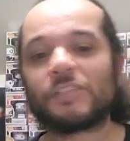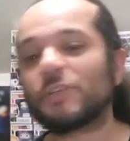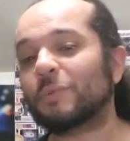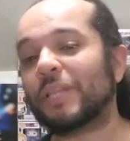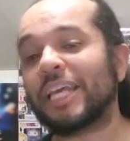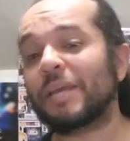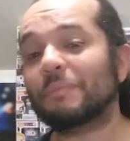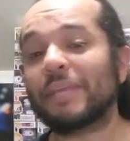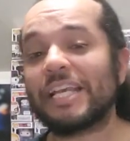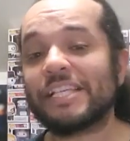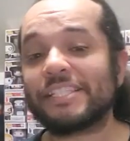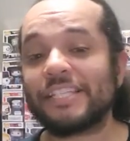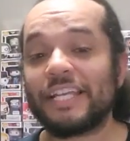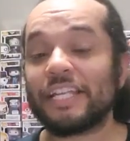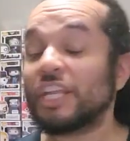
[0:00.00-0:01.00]
So Liam
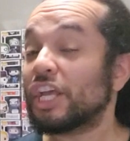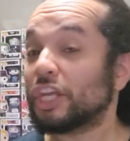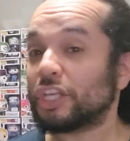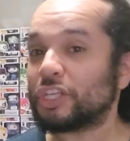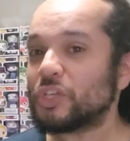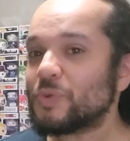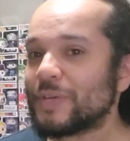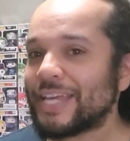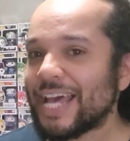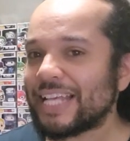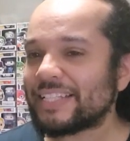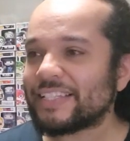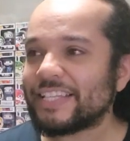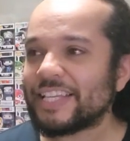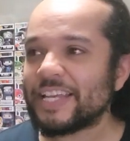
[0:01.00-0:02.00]
Neeson, you
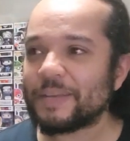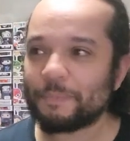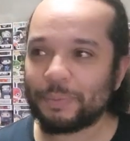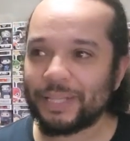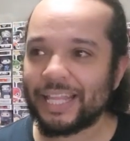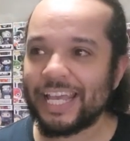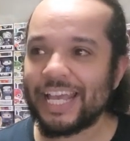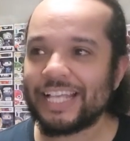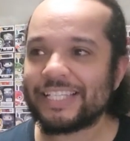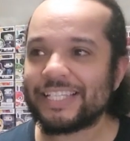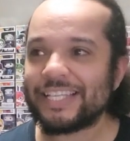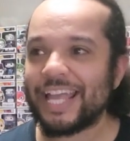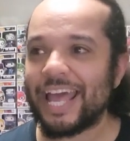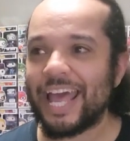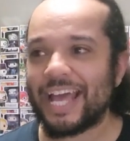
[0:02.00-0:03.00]
guessed it, plays
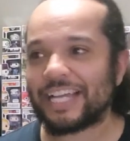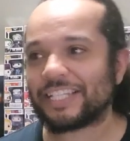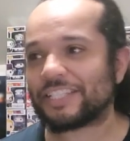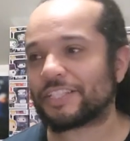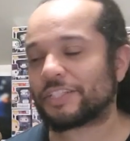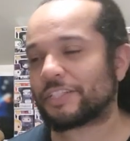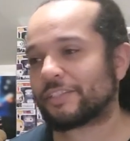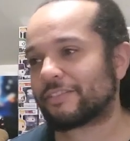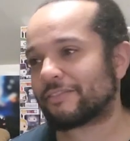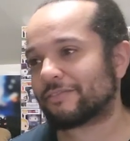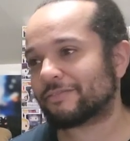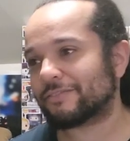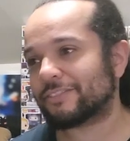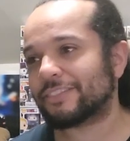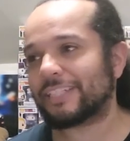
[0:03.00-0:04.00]
an
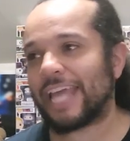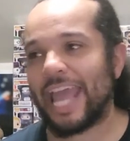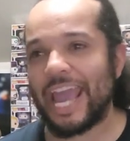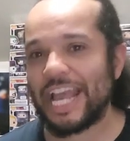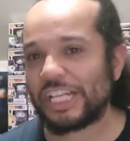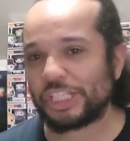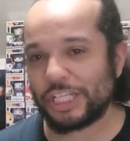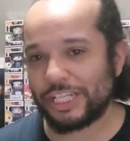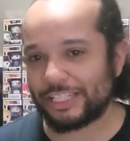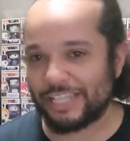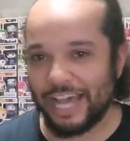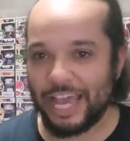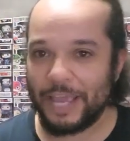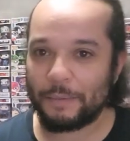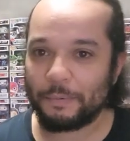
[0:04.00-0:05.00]
ex-agent
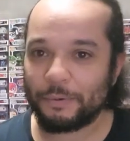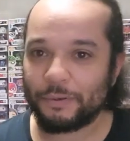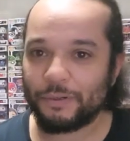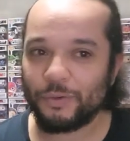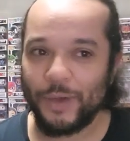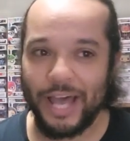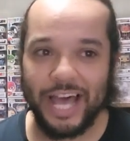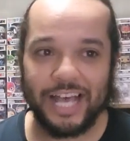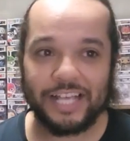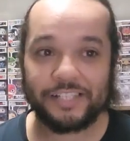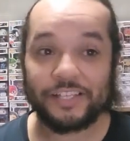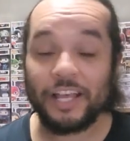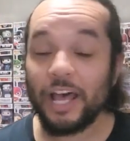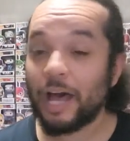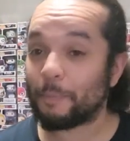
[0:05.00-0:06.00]
type who
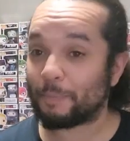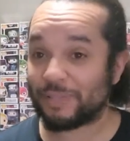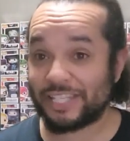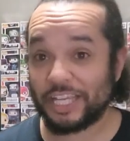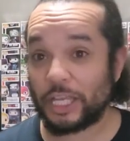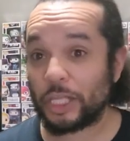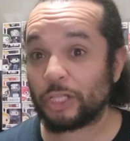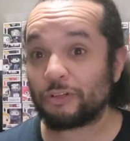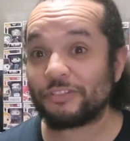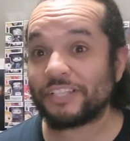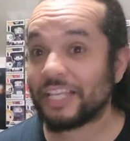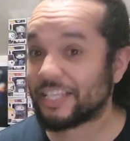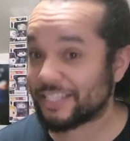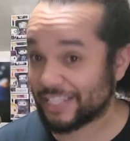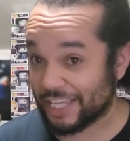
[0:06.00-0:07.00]
has a particular
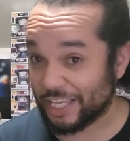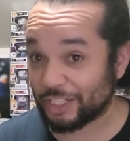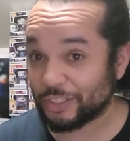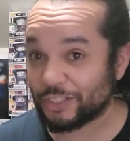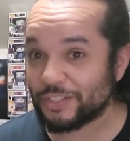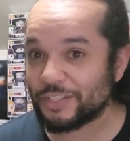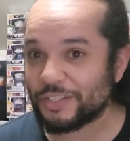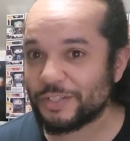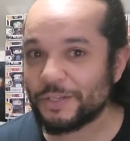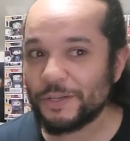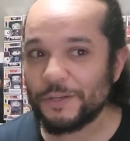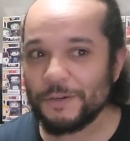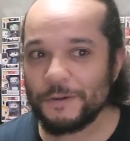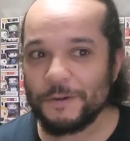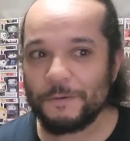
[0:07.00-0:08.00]
set of skills
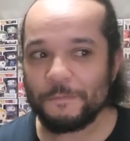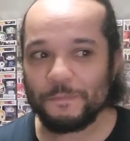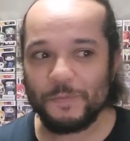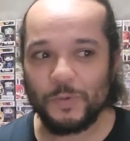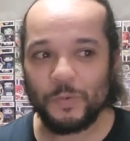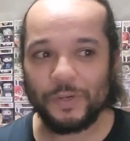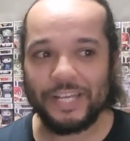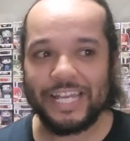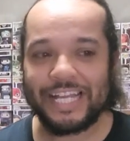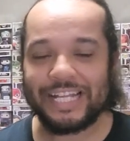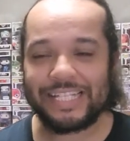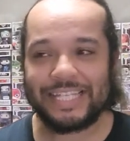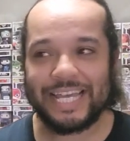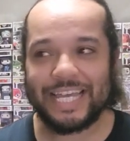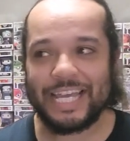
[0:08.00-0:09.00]
where he
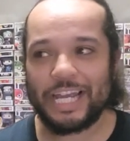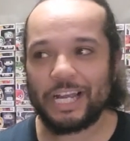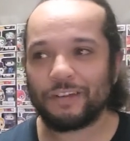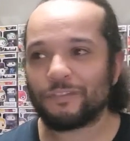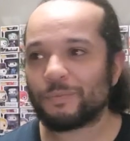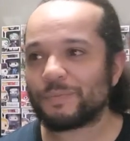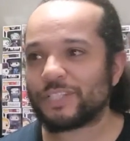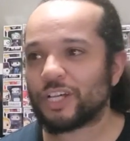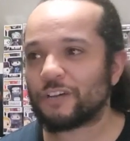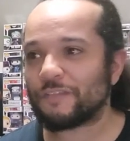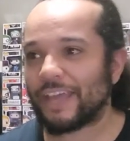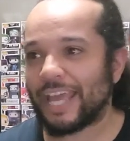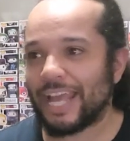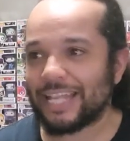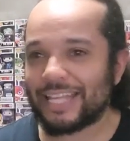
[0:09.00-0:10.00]
can take care of
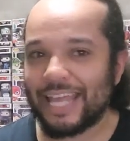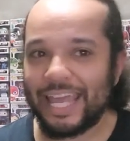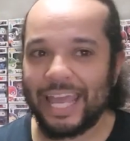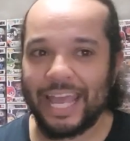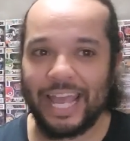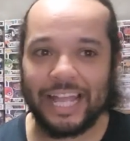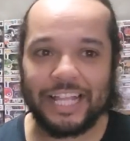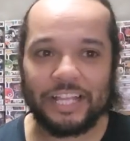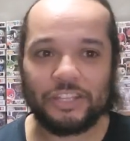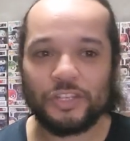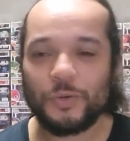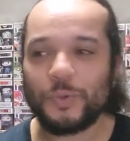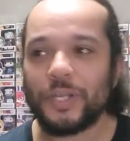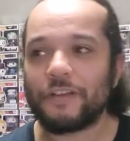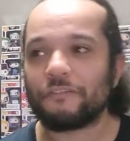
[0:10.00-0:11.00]
himself hand to hand and
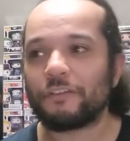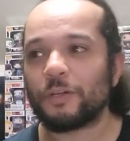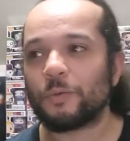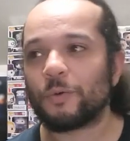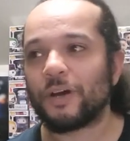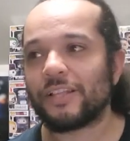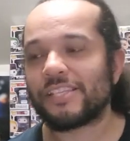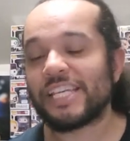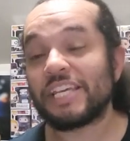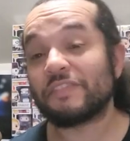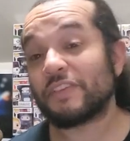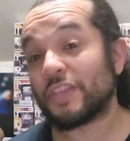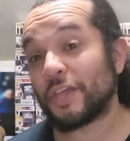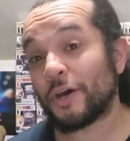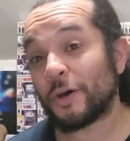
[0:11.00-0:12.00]
do whatever he wants,
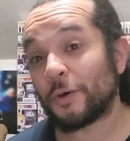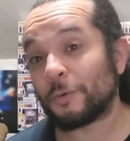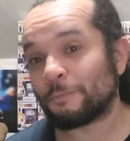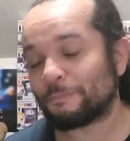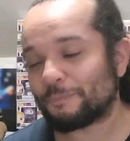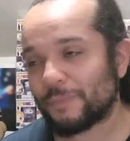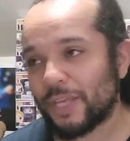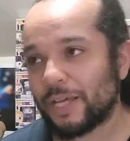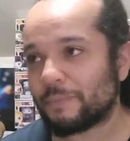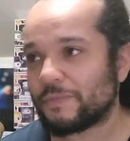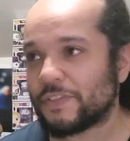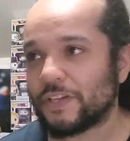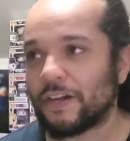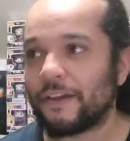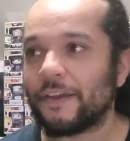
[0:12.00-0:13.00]
even though, I'm
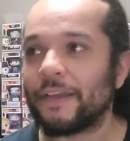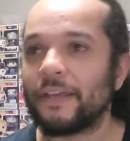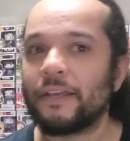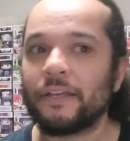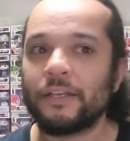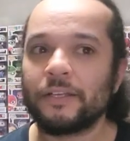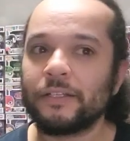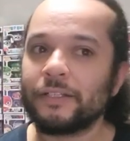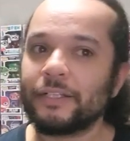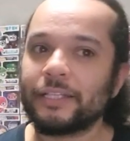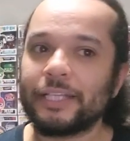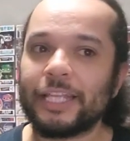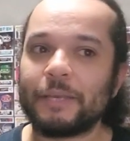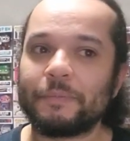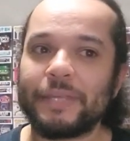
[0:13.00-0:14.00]
sorry,
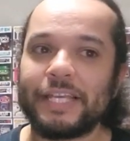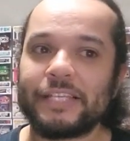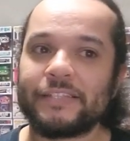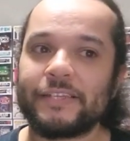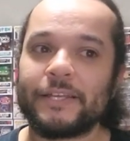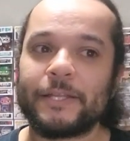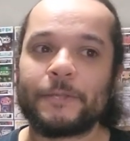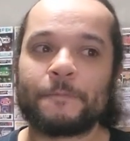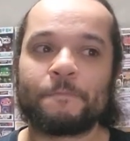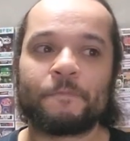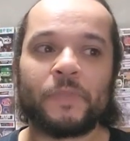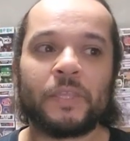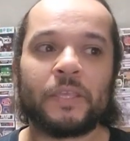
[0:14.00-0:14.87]
Liam Neeson,